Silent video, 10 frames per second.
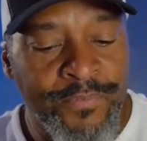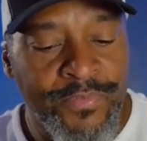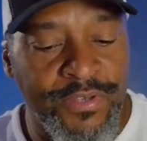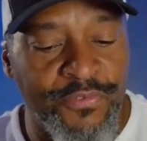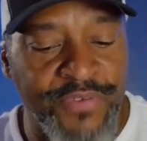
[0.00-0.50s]

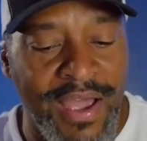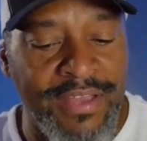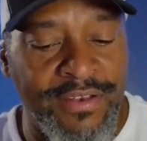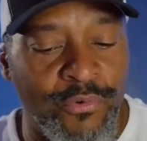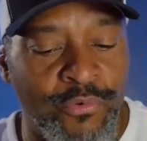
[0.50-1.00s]
to
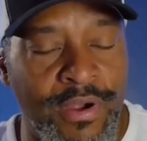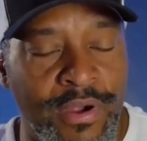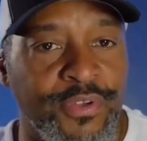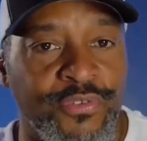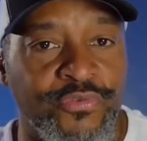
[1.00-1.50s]
find where
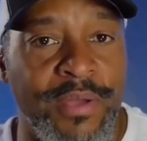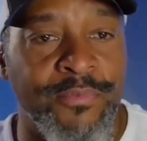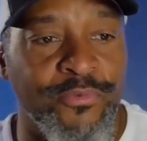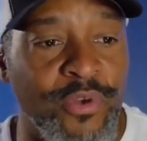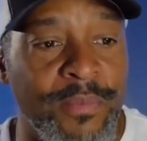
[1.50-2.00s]
they're
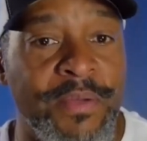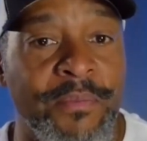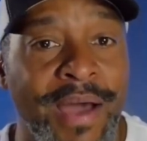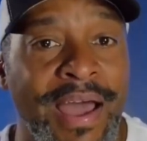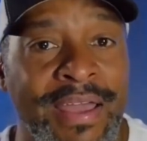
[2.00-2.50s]
swimming
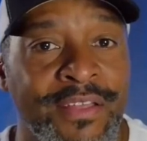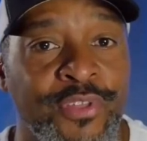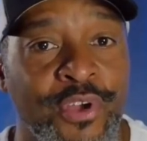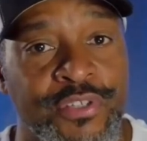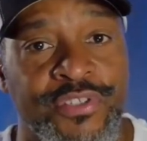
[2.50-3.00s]
by
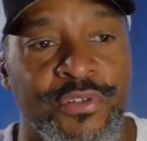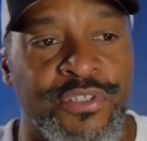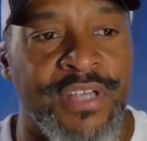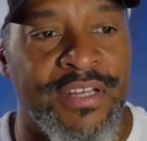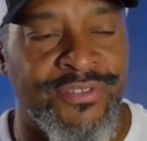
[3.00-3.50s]
their
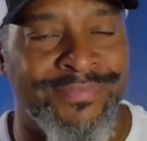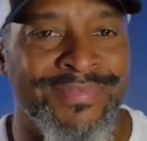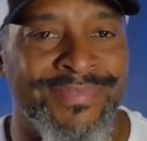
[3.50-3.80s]
association.